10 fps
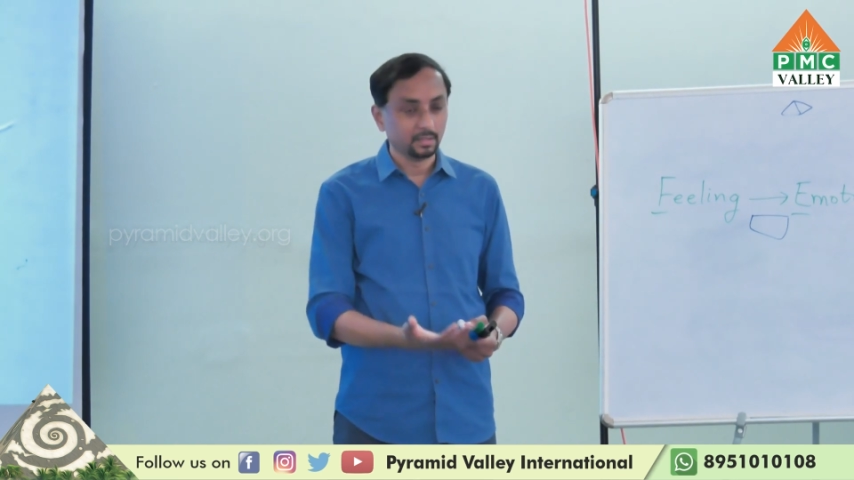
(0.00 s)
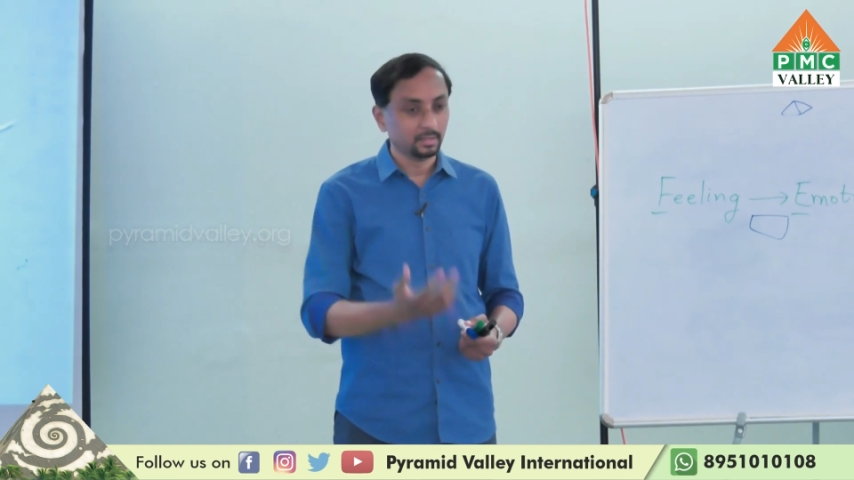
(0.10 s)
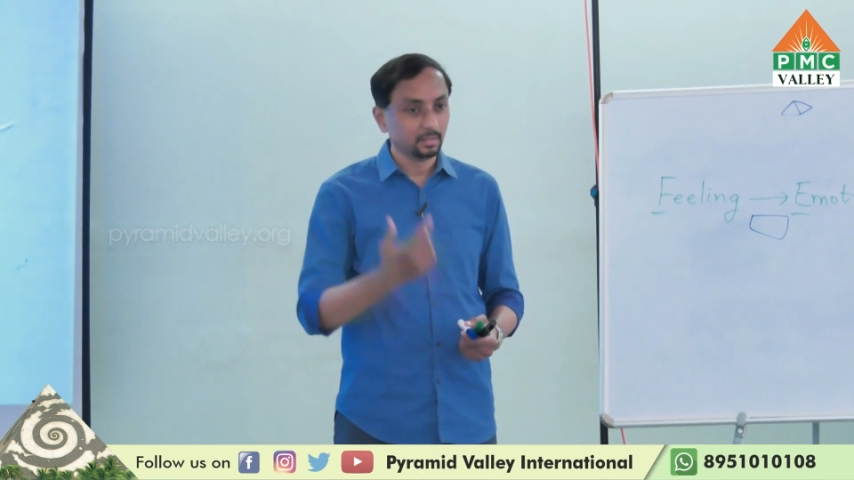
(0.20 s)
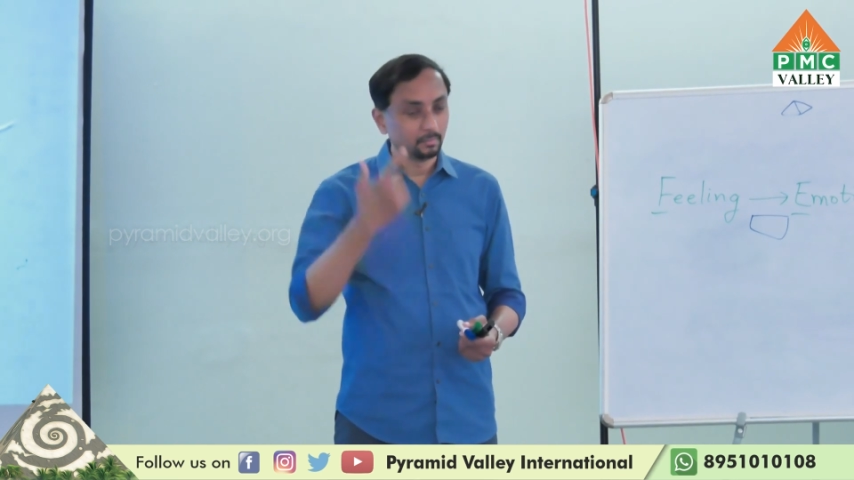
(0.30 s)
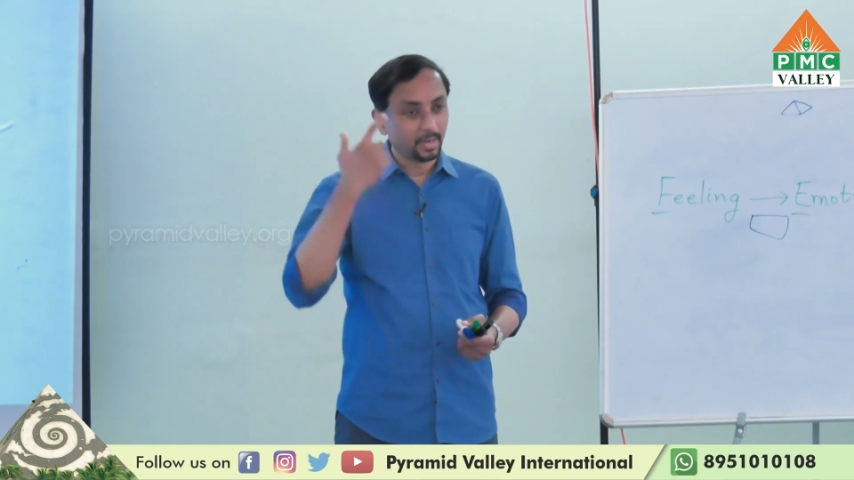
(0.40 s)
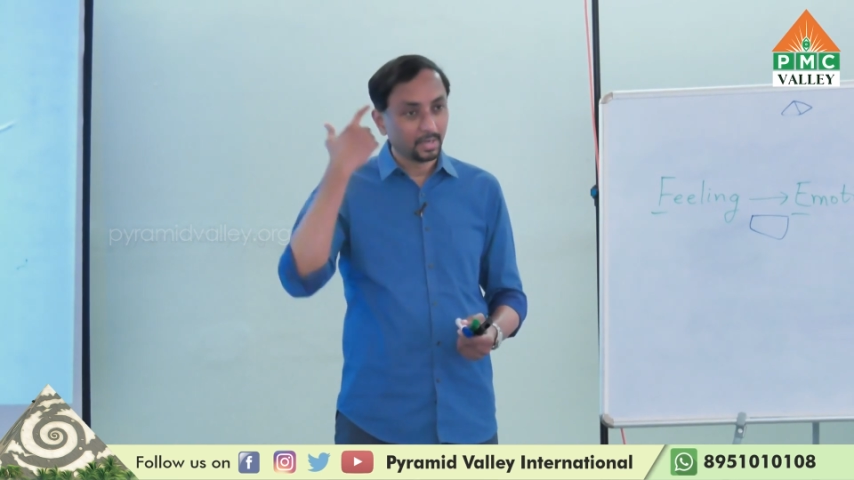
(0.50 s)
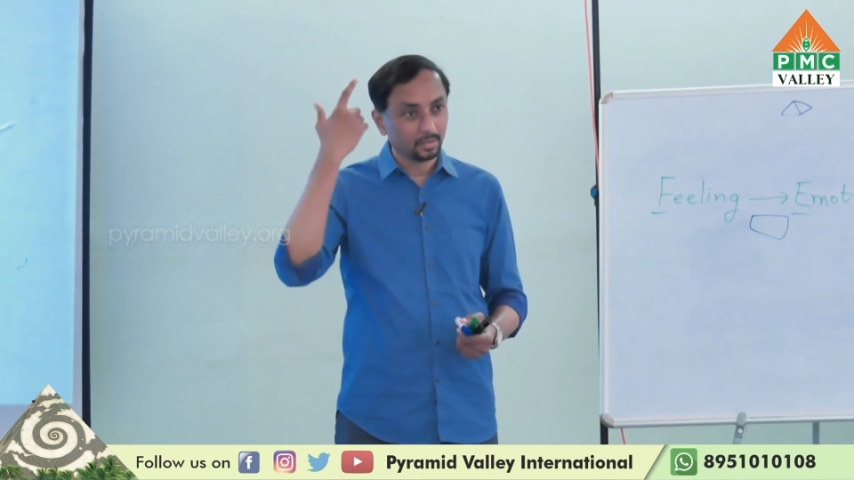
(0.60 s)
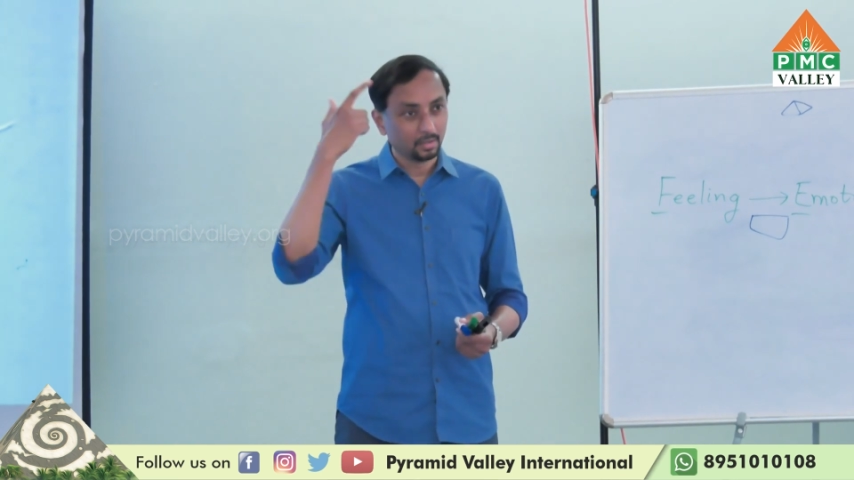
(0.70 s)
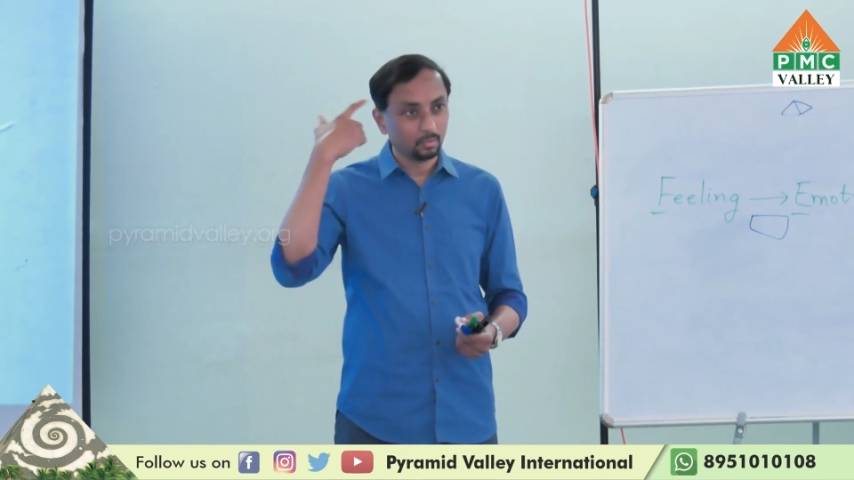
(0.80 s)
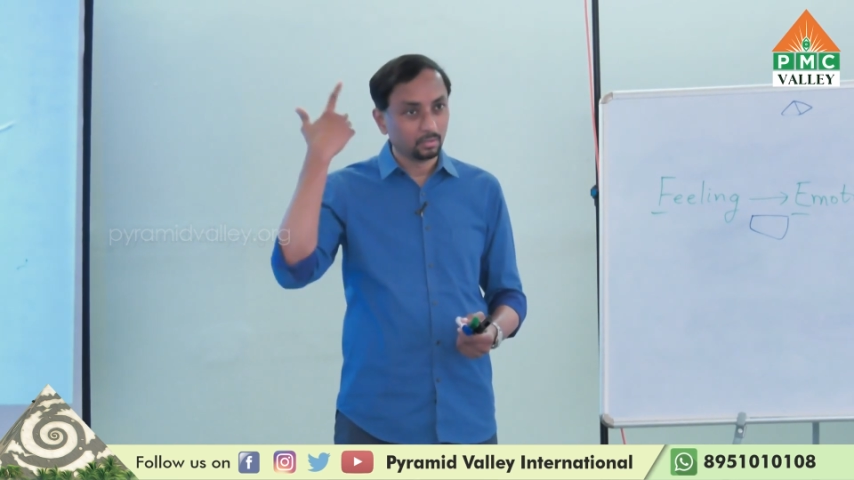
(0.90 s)
And then the
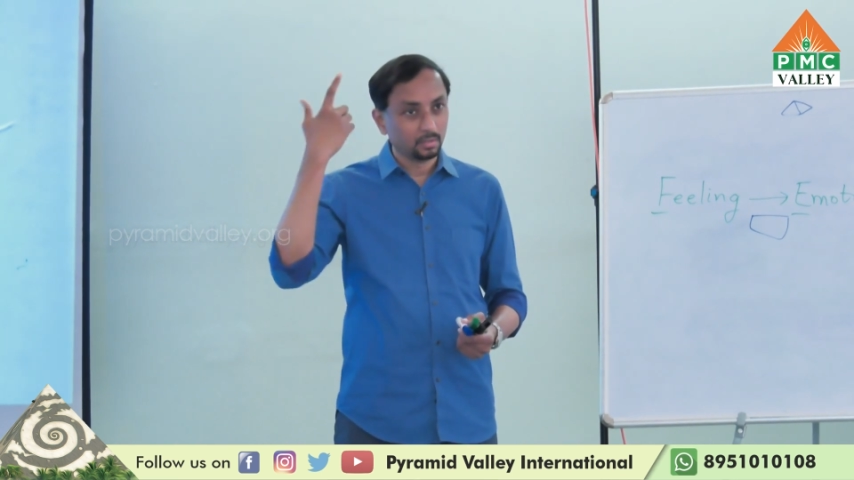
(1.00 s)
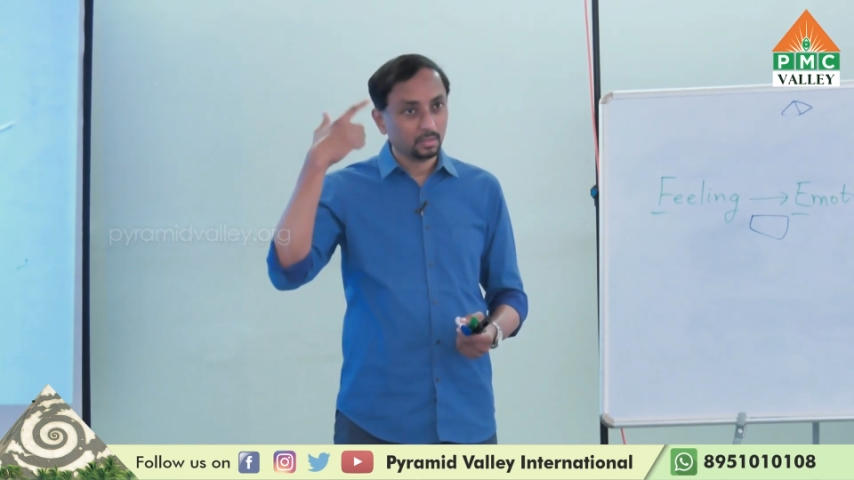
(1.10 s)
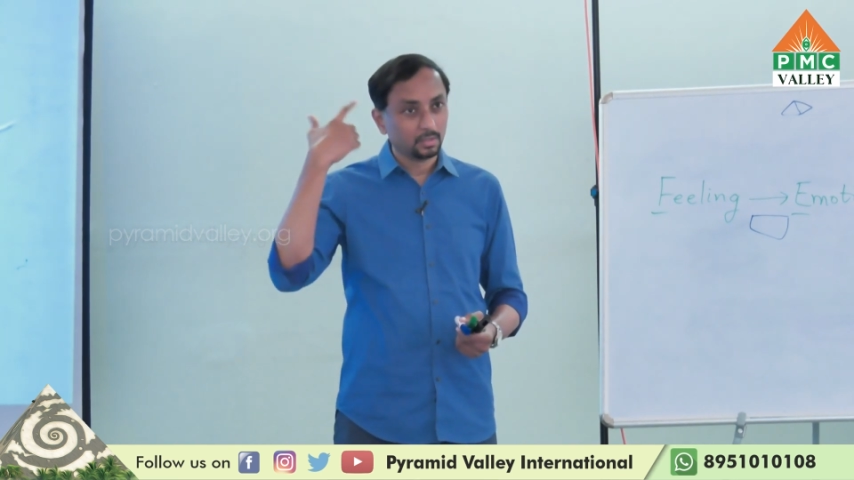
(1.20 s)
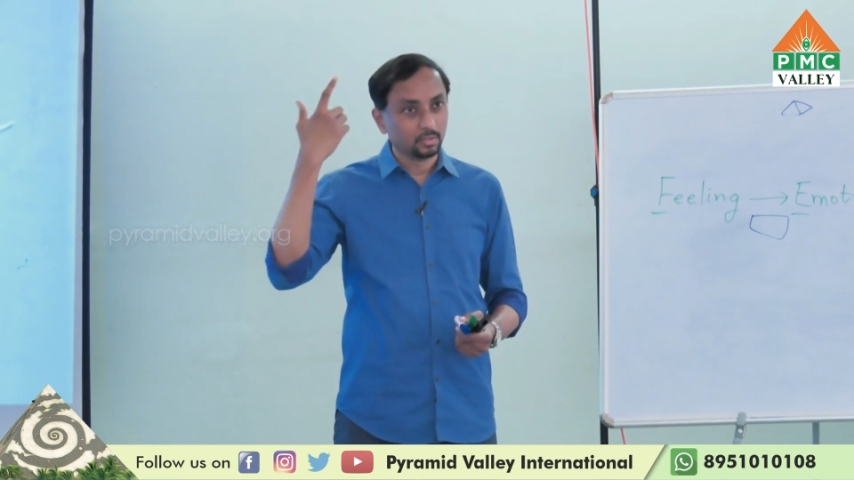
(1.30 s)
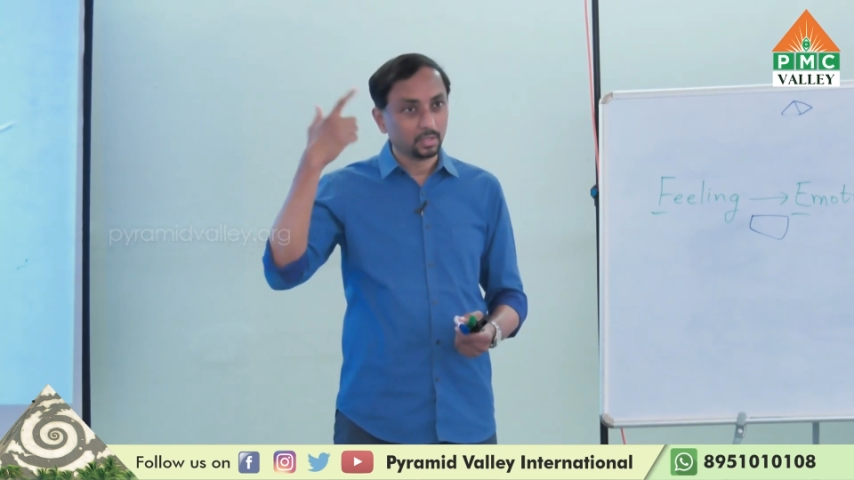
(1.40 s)
background, you